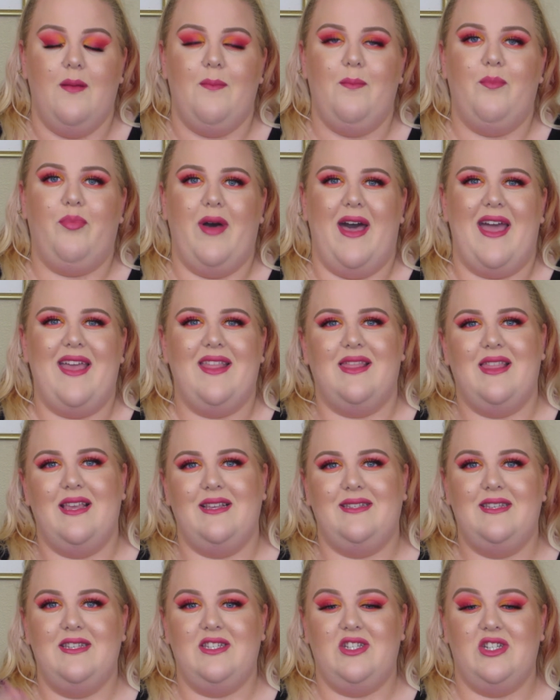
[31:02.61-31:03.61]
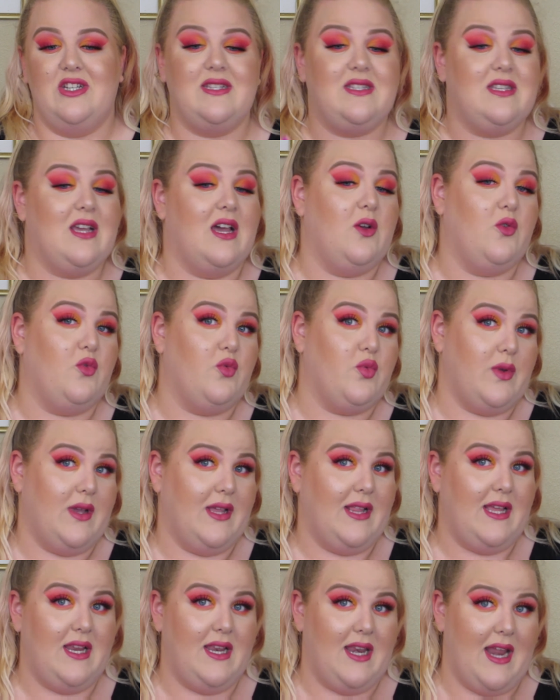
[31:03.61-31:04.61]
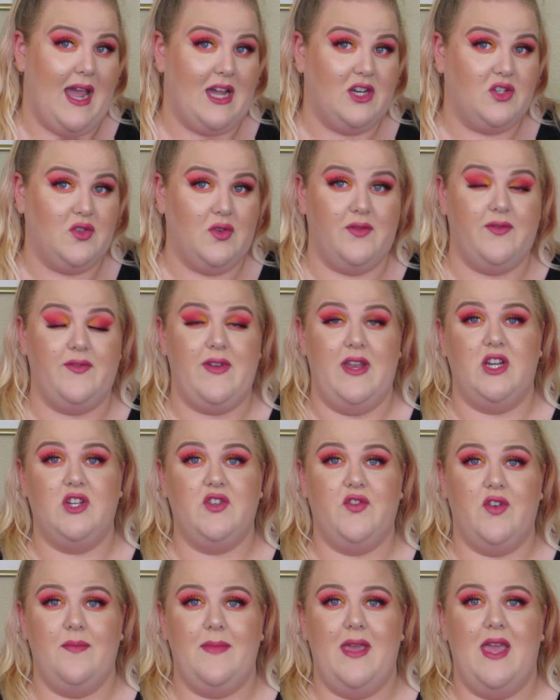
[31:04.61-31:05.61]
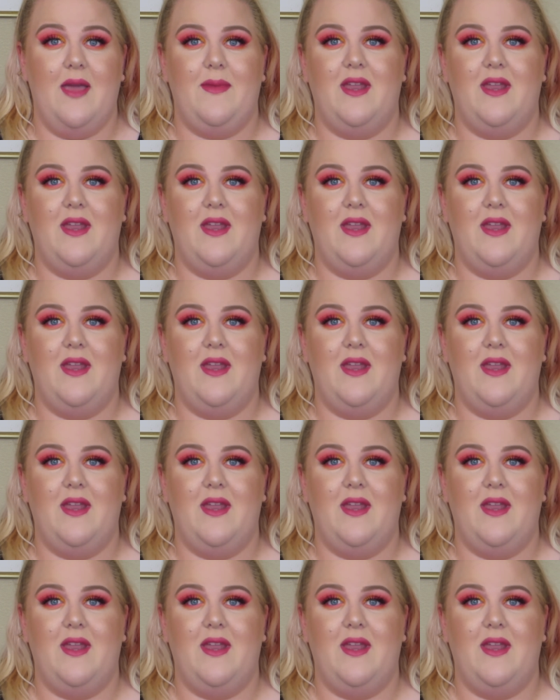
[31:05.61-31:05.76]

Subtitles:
but this is just a really natural finish for me.